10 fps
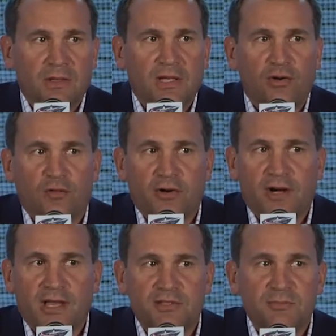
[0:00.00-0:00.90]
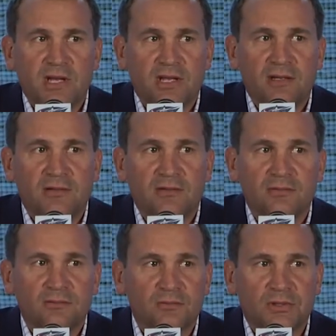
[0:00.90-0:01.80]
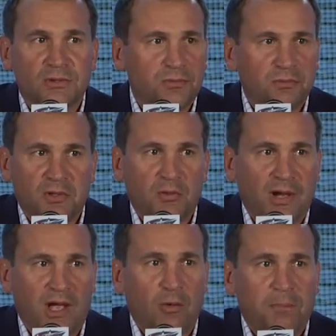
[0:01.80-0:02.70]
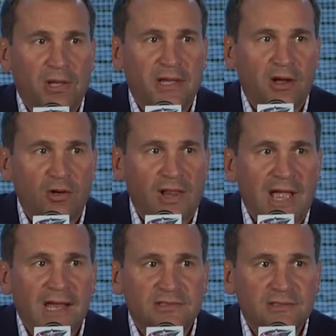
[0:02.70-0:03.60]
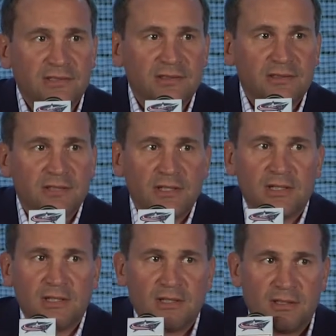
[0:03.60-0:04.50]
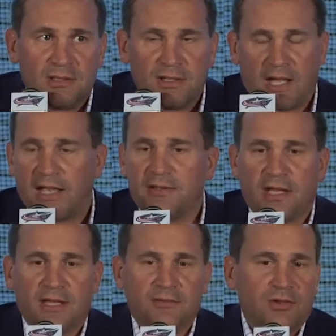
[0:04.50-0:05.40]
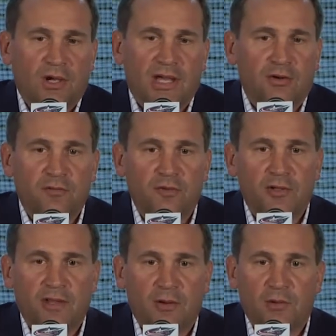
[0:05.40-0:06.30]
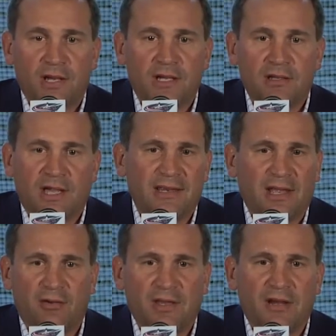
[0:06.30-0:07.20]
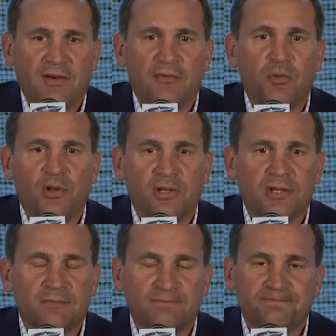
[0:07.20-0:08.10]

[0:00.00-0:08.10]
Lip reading: In over our heads, meaning we're what, outplayed, outclassed? Yeah, I don't feel that way. I don't think I've ever really